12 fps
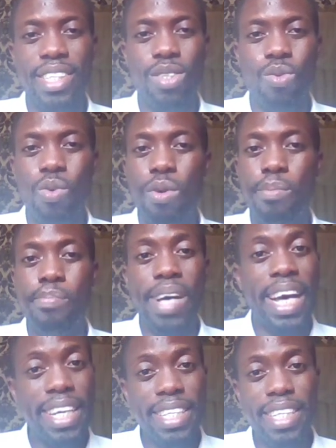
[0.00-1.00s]
So when we
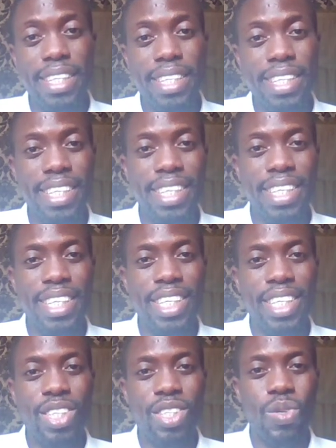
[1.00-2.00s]
bind,
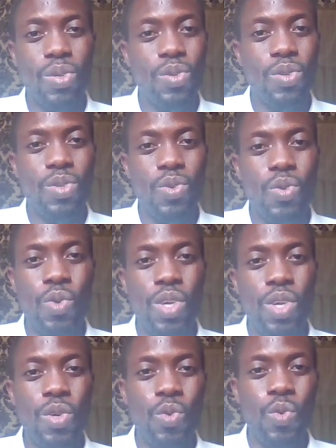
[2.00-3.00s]
so
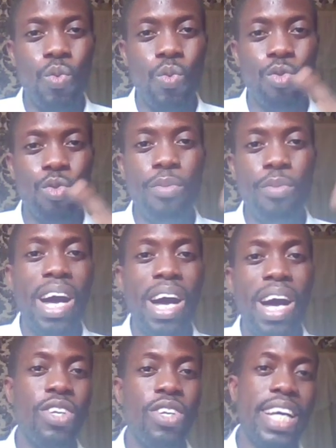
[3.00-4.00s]
Whatever you
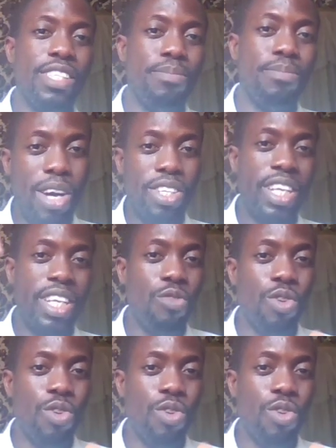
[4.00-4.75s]
bound on earth is bound in heaven.